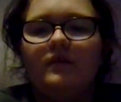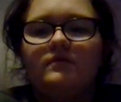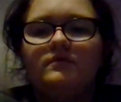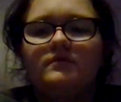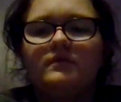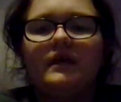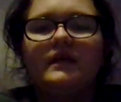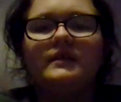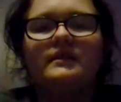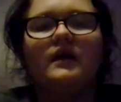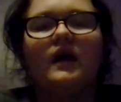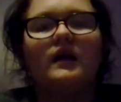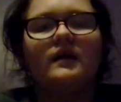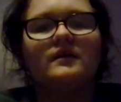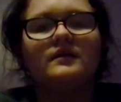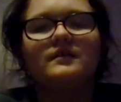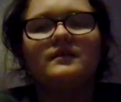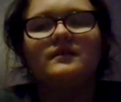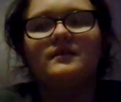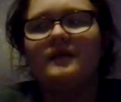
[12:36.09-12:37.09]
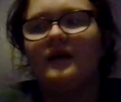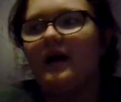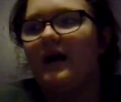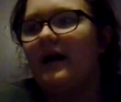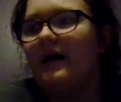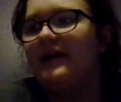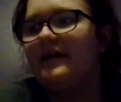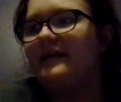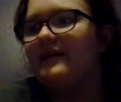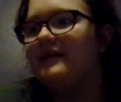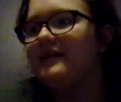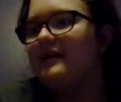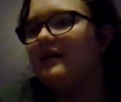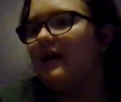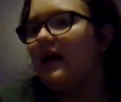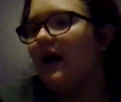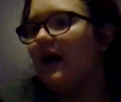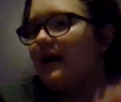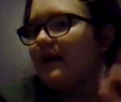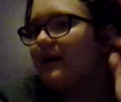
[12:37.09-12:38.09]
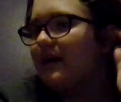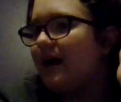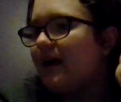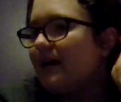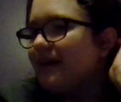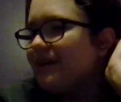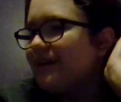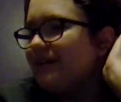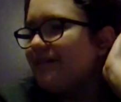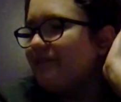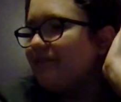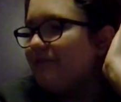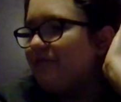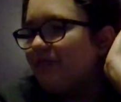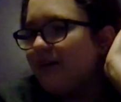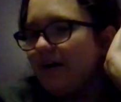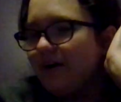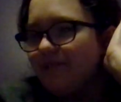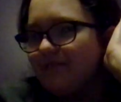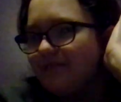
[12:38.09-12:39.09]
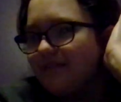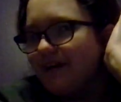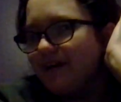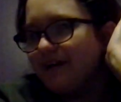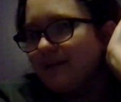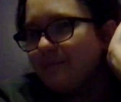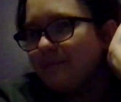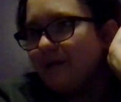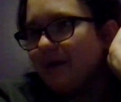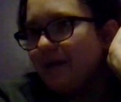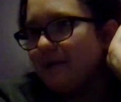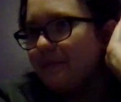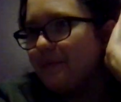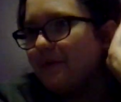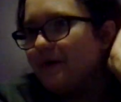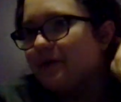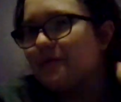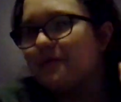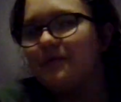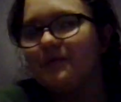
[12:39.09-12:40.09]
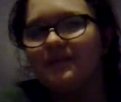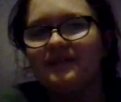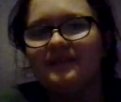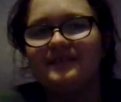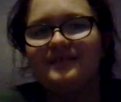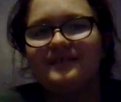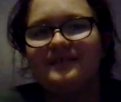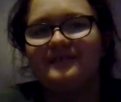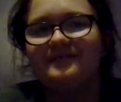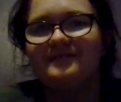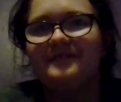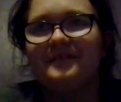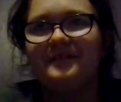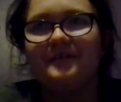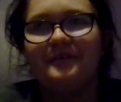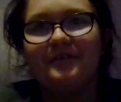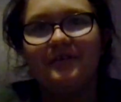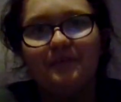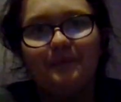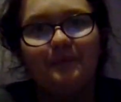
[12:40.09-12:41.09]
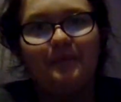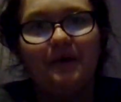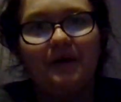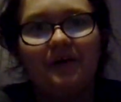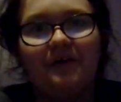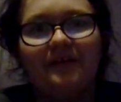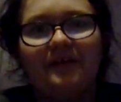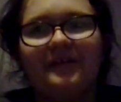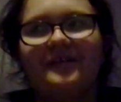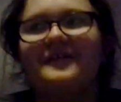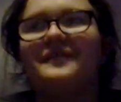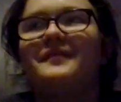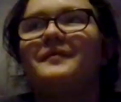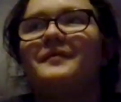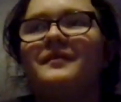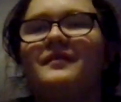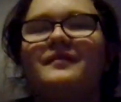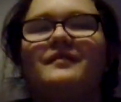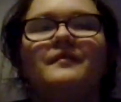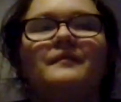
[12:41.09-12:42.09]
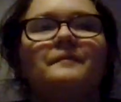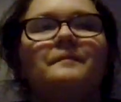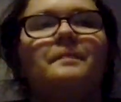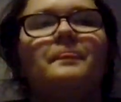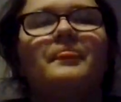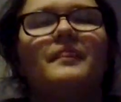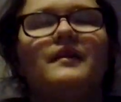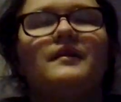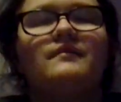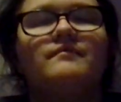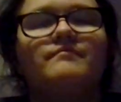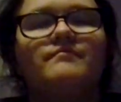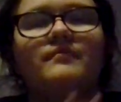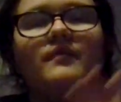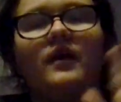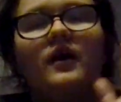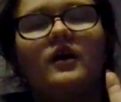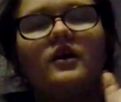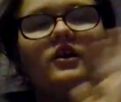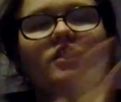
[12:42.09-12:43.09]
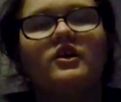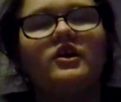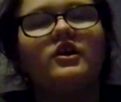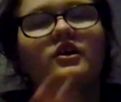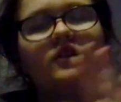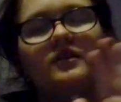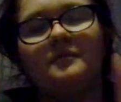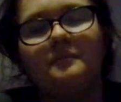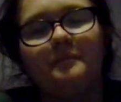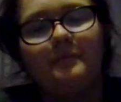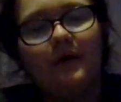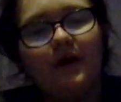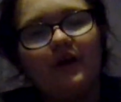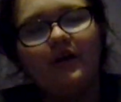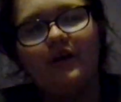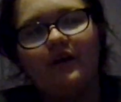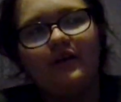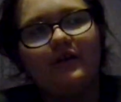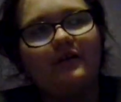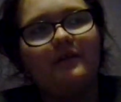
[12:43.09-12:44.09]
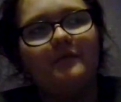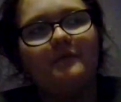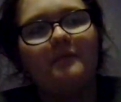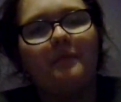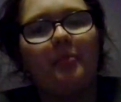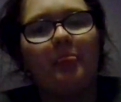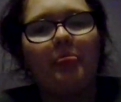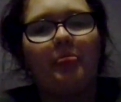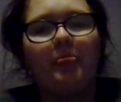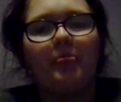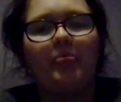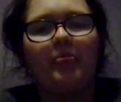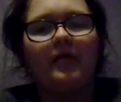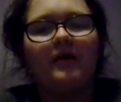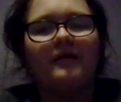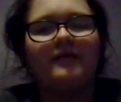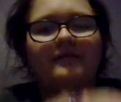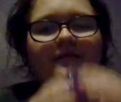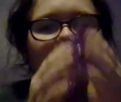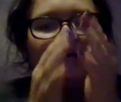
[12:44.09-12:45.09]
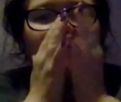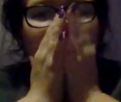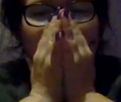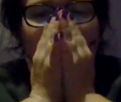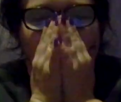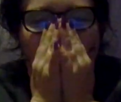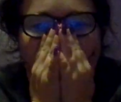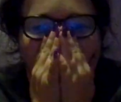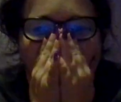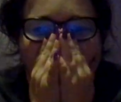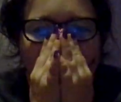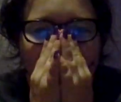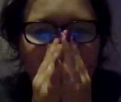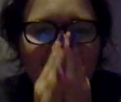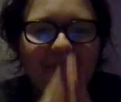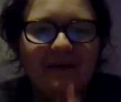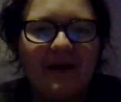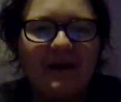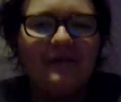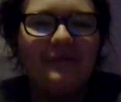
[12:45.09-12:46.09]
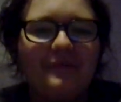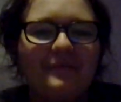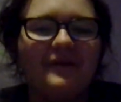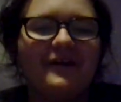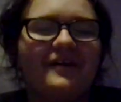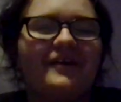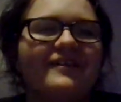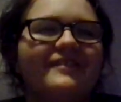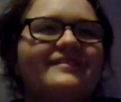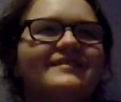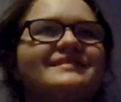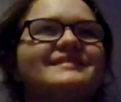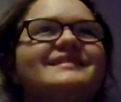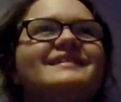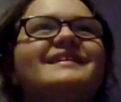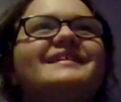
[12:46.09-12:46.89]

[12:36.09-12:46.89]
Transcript: not gonna lie, I kind of felt like my book was a good book. Oh my god, my words.